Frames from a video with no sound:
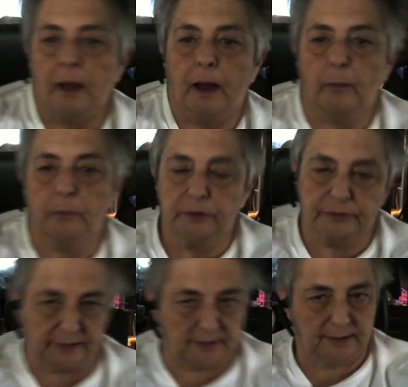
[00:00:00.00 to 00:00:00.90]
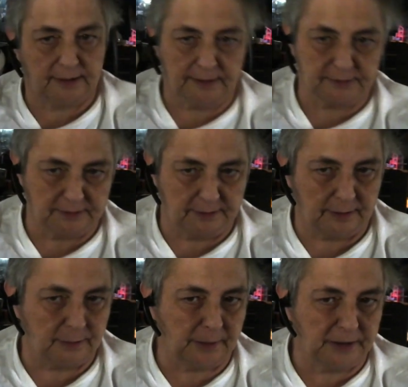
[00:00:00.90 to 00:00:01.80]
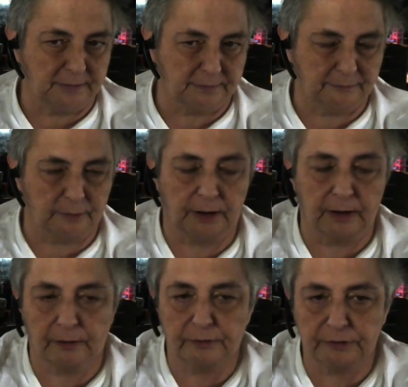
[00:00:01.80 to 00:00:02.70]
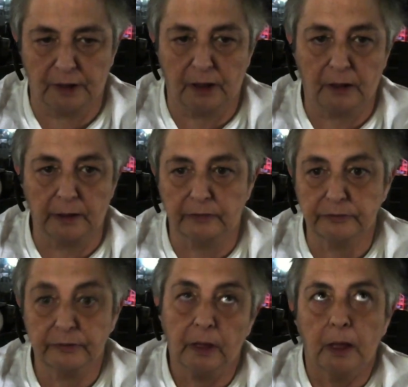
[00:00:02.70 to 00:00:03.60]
Oh, you see in the kitchen there, my granddaughter's dollhouse.